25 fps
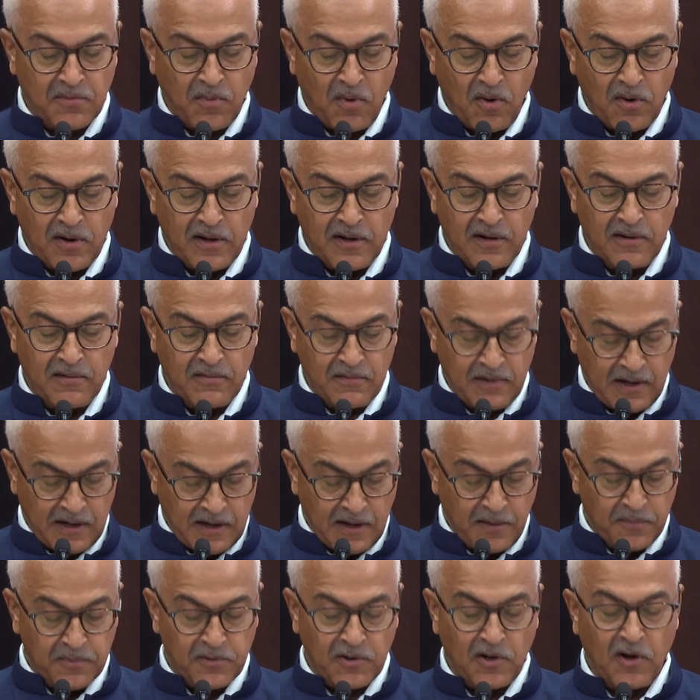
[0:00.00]
modern
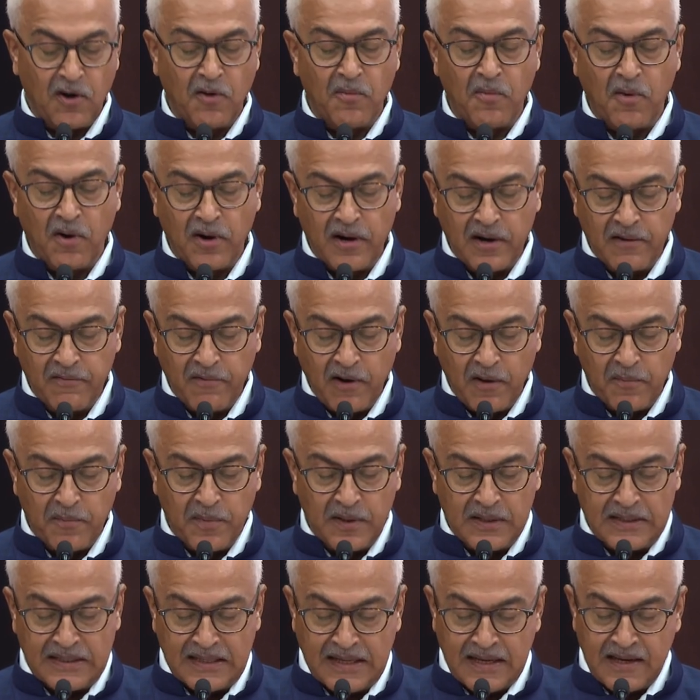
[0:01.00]
adoption of modern
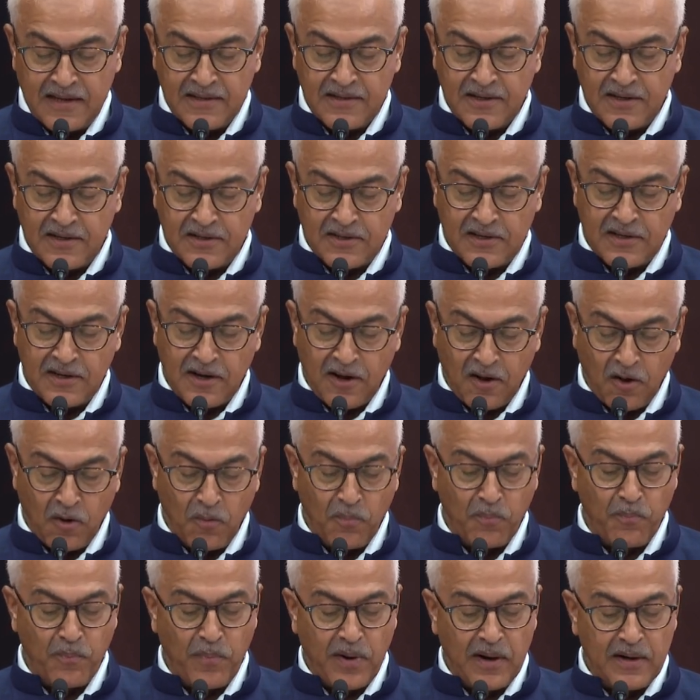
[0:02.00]
weapons, gadgets,
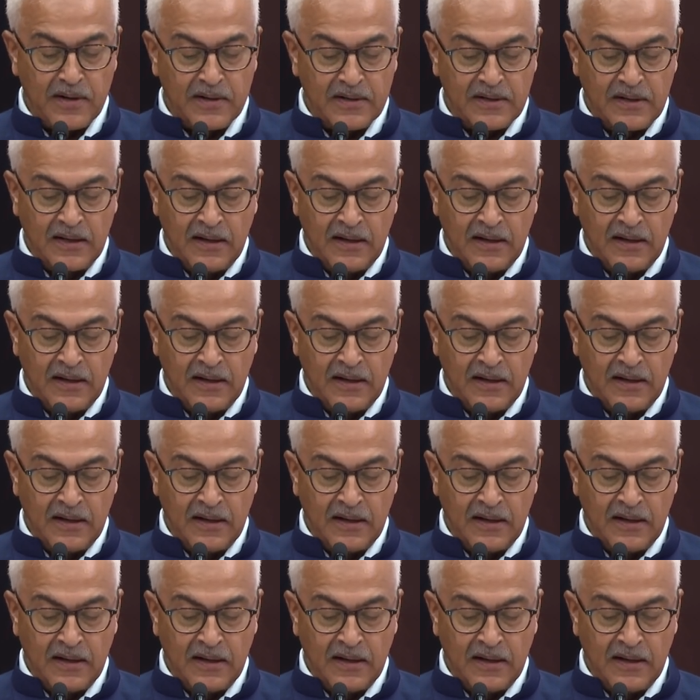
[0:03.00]
equipment,